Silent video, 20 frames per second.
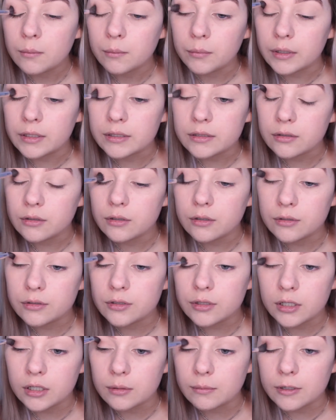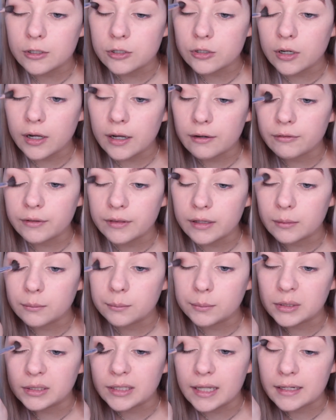but it's also going to make sure everything
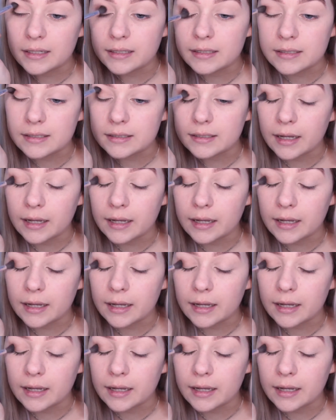blends